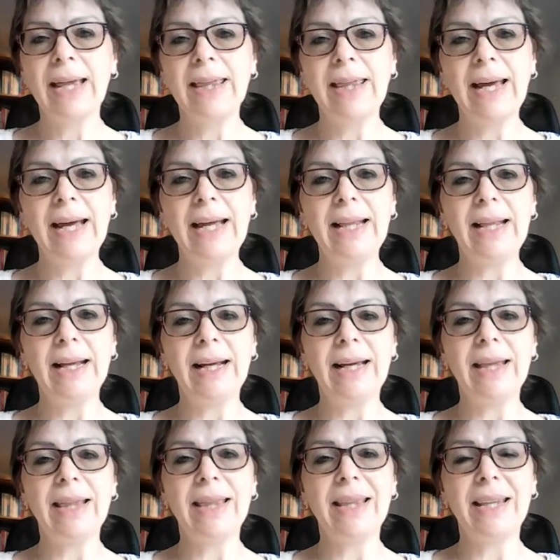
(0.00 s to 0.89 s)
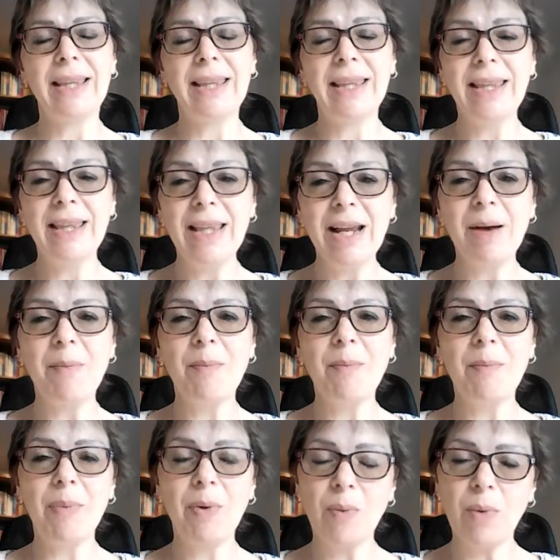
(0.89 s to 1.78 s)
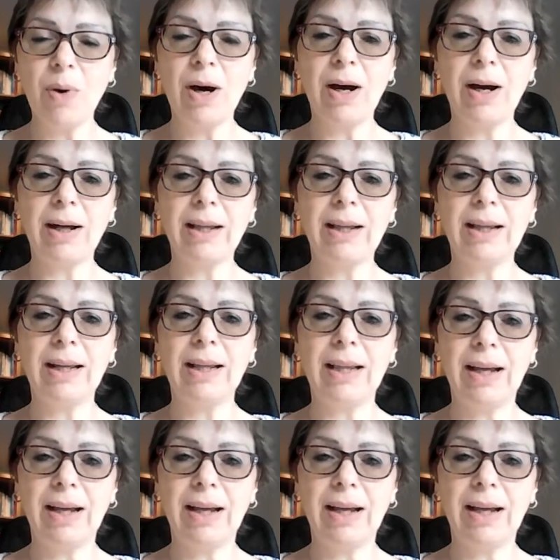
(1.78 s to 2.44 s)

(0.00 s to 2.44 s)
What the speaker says: then the number one